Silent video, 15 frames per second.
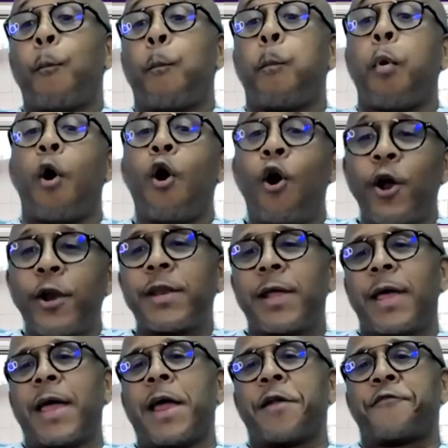born
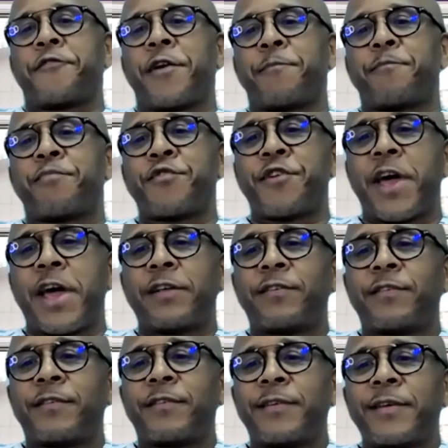
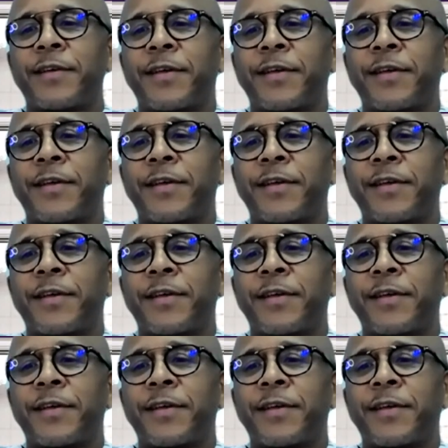entrepreneurs